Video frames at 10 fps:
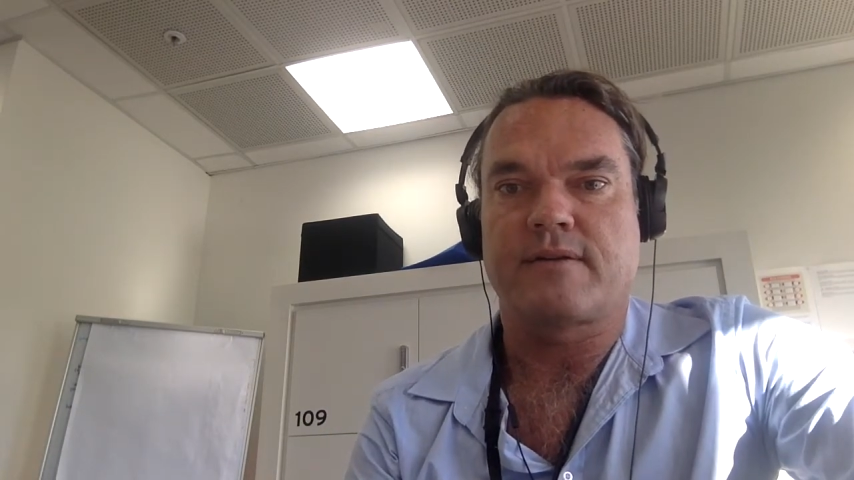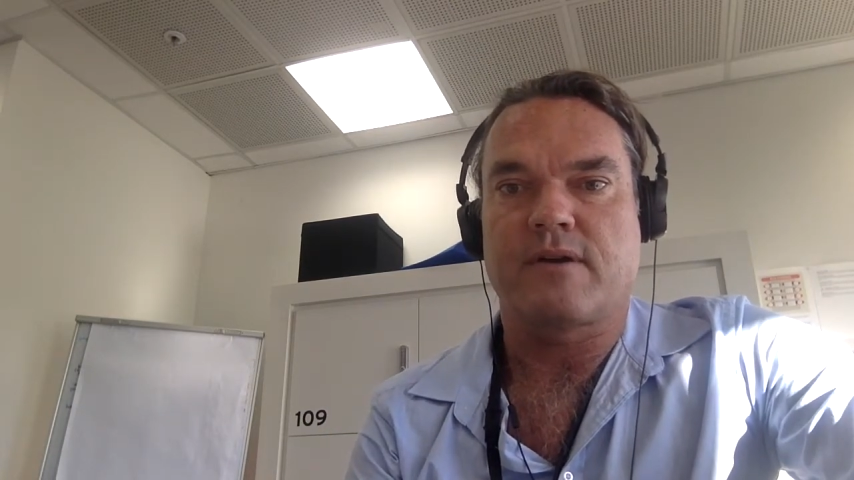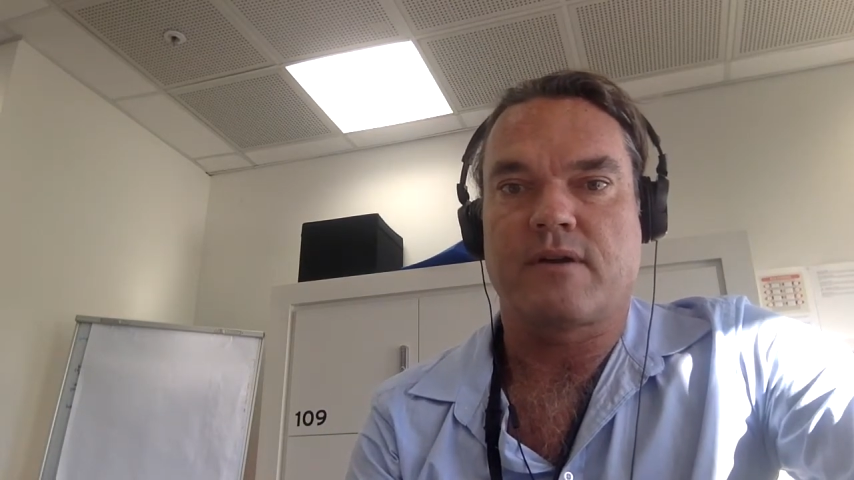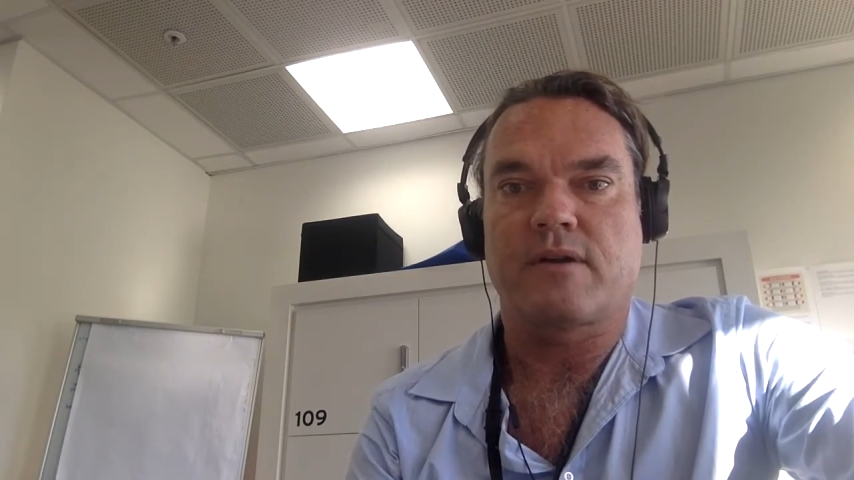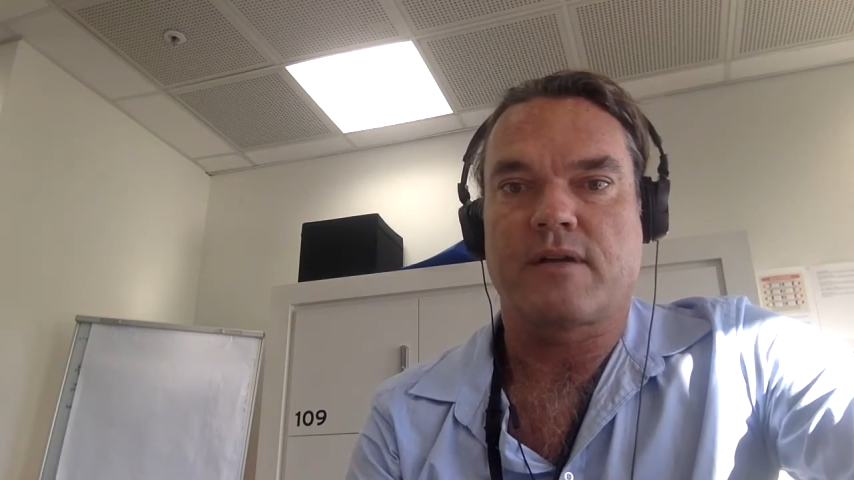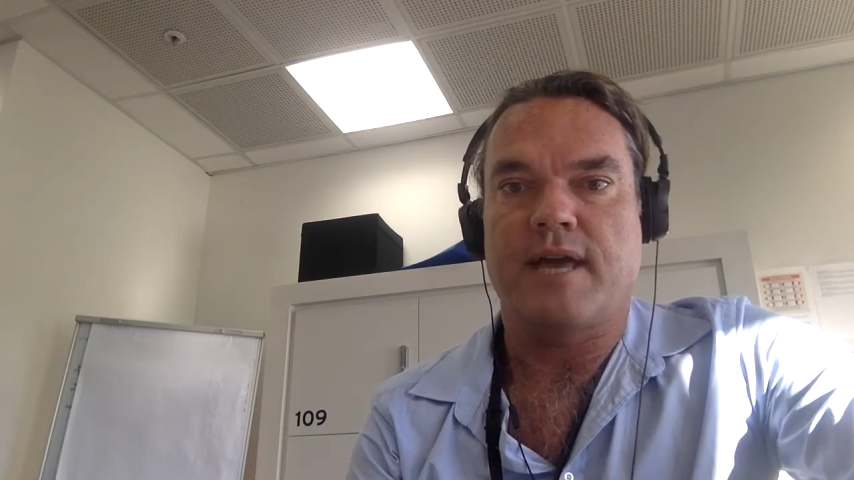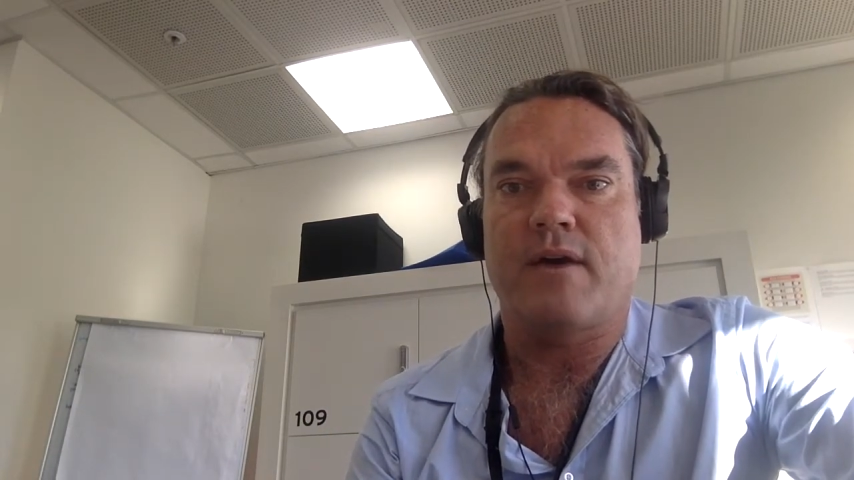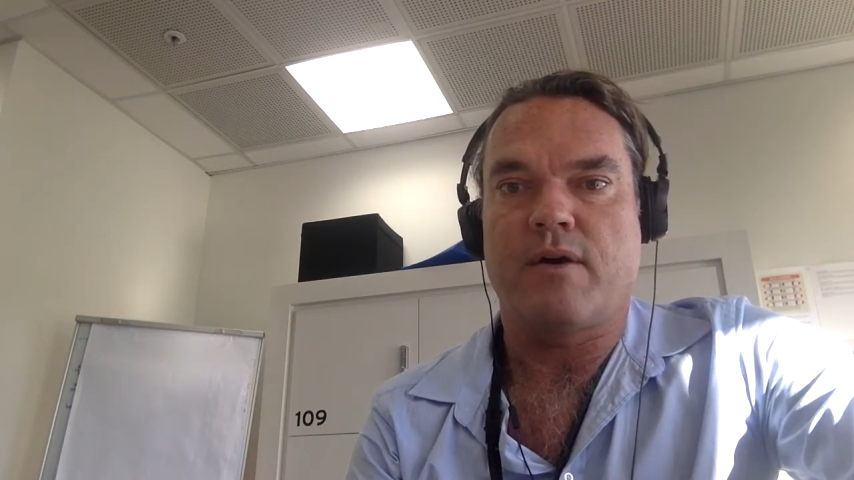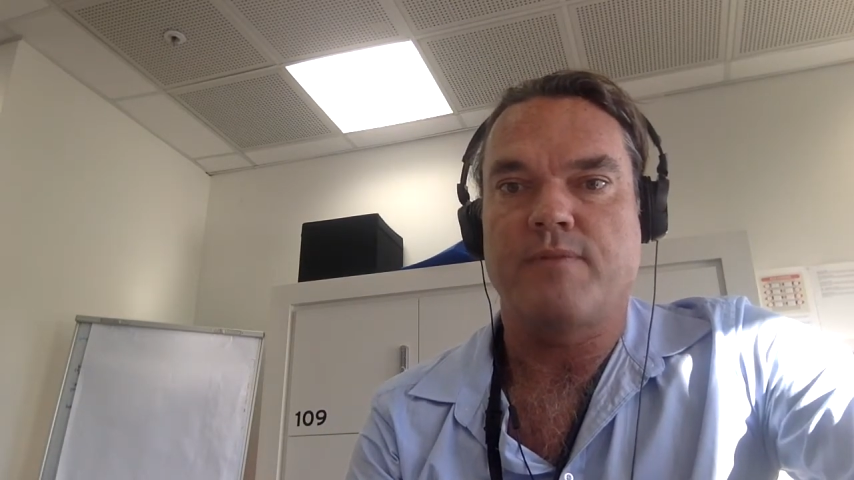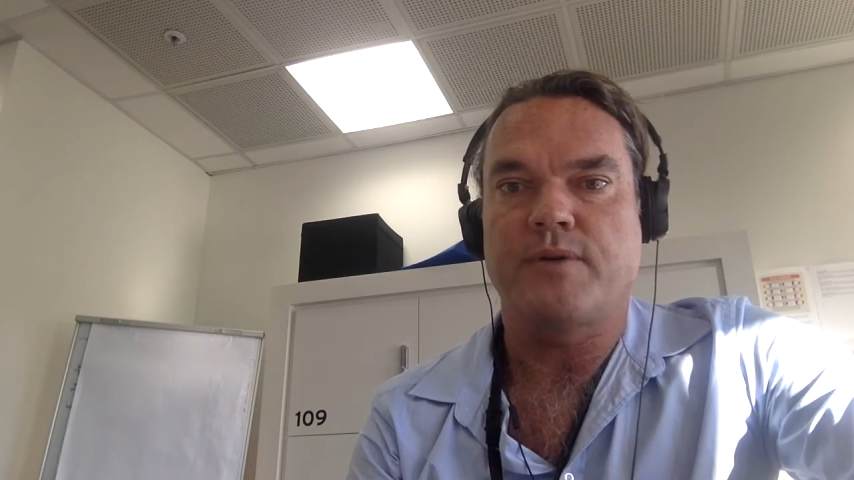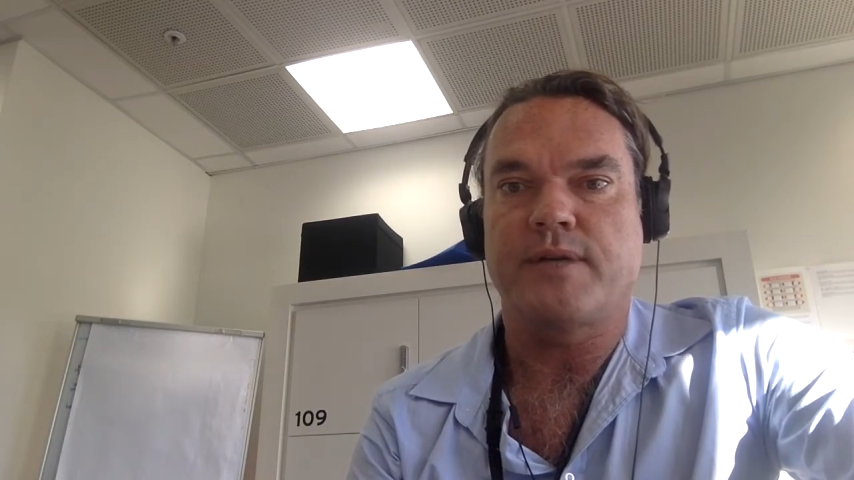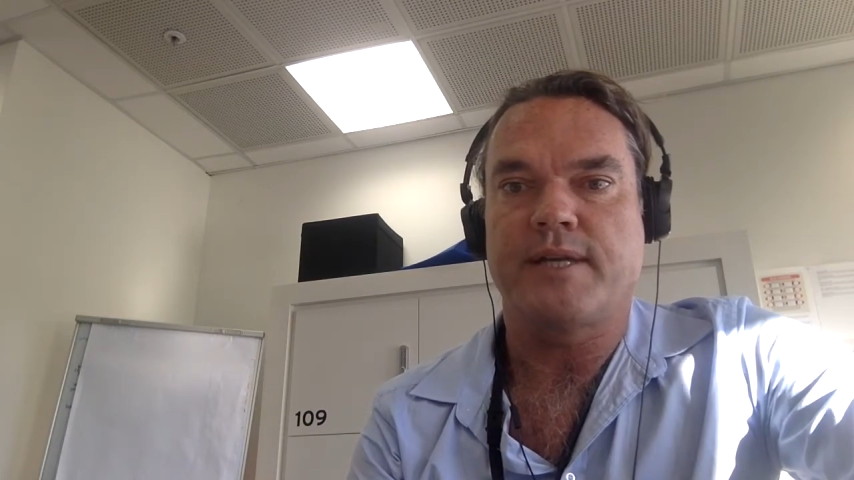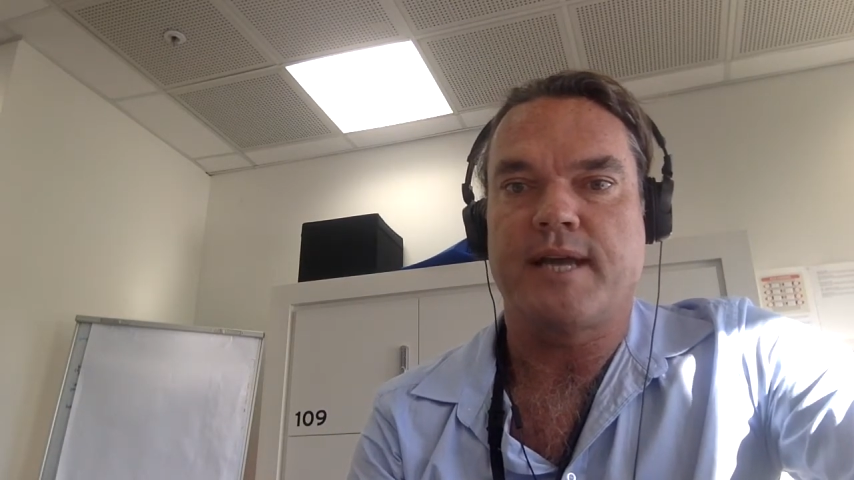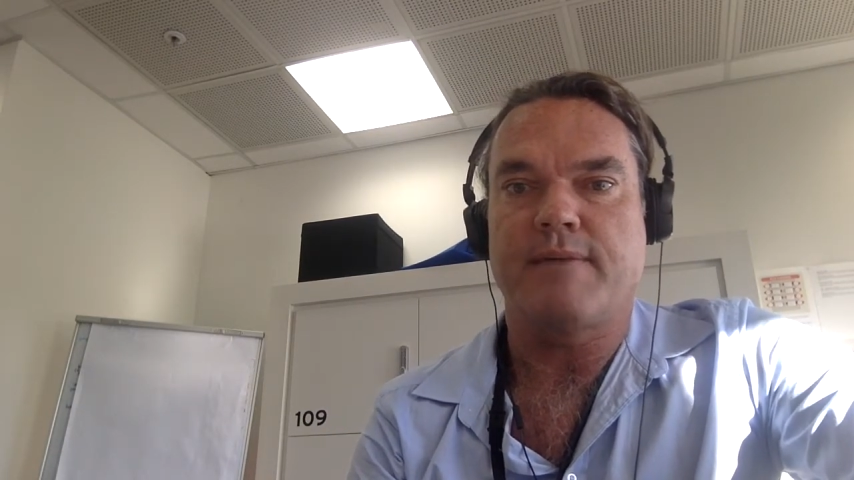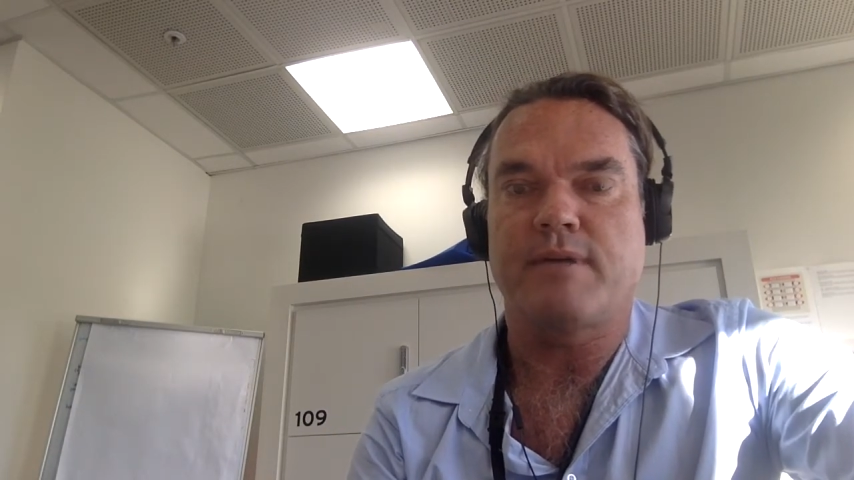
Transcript: kind of like how I'm doing it now,